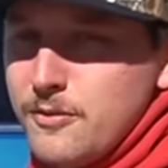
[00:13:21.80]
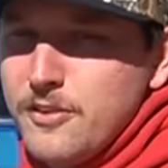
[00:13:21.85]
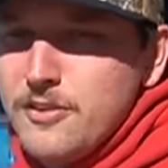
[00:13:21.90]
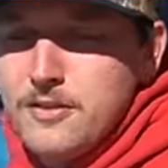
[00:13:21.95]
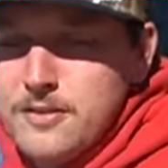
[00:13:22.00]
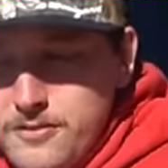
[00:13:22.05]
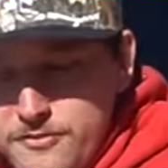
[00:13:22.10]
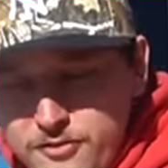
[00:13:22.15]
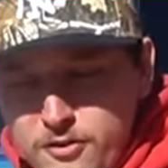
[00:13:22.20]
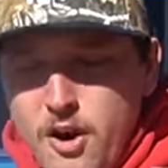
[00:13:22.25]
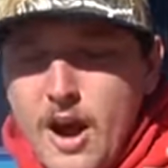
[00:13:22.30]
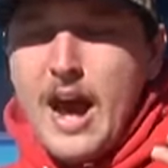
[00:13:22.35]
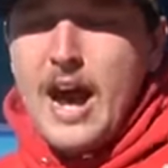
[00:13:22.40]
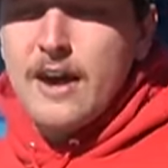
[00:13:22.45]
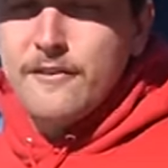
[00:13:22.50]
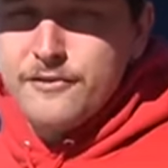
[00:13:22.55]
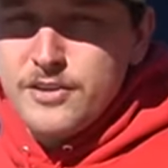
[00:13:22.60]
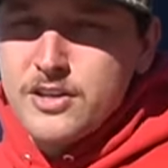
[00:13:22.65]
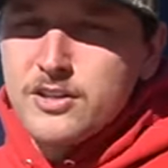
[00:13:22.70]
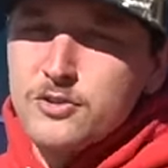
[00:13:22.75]
me for
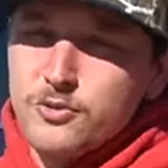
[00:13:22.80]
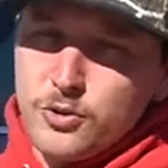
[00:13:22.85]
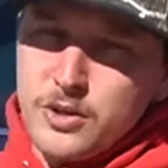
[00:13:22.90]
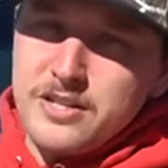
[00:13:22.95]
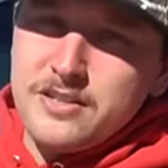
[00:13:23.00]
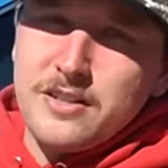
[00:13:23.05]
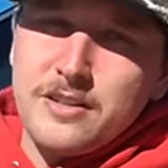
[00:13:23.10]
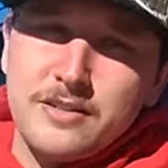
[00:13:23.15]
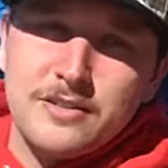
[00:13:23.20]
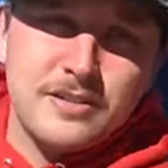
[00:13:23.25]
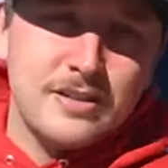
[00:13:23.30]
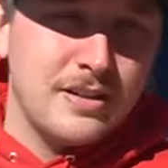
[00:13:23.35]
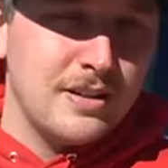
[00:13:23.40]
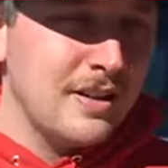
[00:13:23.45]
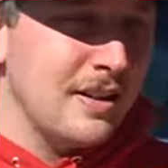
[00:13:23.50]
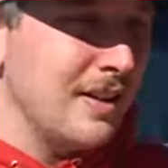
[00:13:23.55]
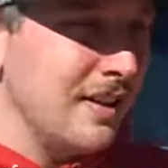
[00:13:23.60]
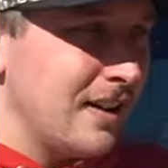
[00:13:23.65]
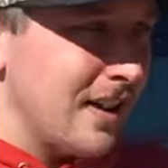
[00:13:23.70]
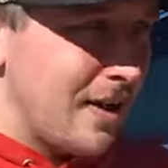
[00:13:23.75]
obvious reasons.
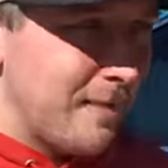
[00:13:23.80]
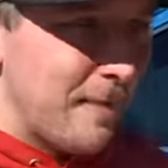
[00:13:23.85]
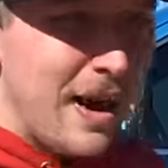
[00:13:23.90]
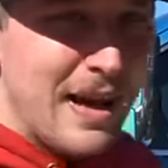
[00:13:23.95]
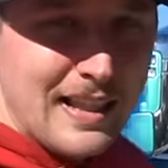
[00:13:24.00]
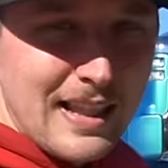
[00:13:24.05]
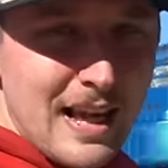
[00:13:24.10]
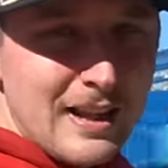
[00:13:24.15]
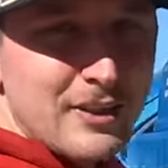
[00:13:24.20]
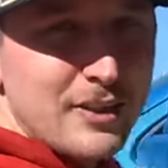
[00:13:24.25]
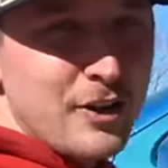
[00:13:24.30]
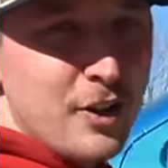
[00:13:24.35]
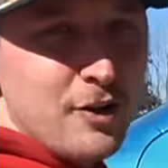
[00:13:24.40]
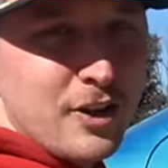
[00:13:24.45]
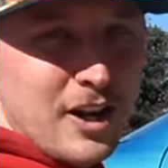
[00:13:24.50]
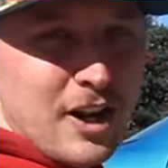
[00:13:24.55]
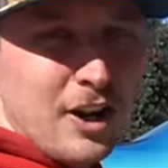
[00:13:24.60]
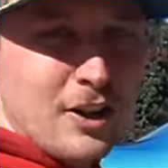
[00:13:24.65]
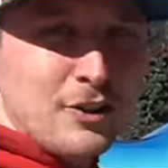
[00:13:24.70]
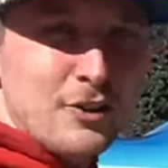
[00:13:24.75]
Am I allowed to know the
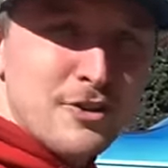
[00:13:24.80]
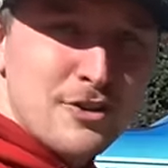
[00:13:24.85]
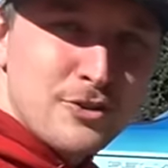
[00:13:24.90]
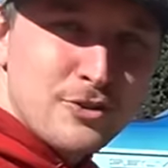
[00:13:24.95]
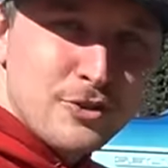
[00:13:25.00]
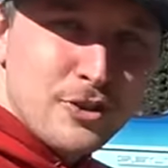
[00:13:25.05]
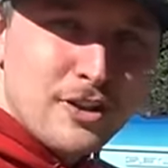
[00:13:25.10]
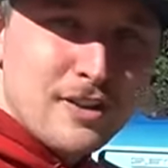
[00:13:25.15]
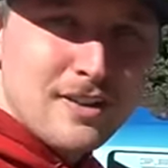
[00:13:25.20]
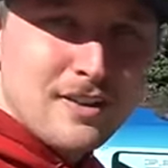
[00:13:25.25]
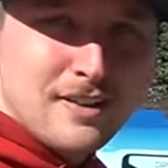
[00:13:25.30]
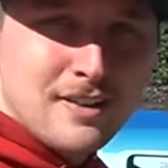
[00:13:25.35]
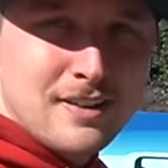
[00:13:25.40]
color of the truck?